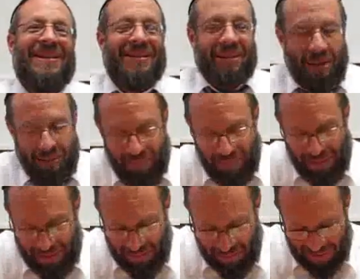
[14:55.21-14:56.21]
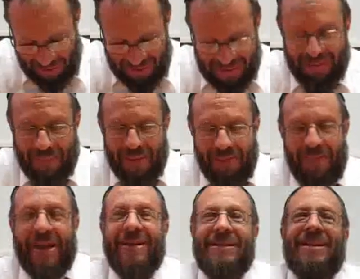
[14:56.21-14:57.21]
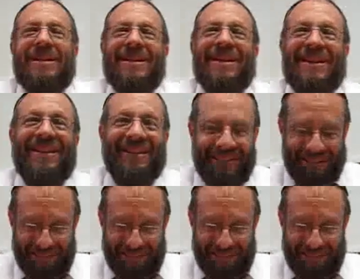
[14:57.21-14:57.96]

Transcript: So, in other words, basically,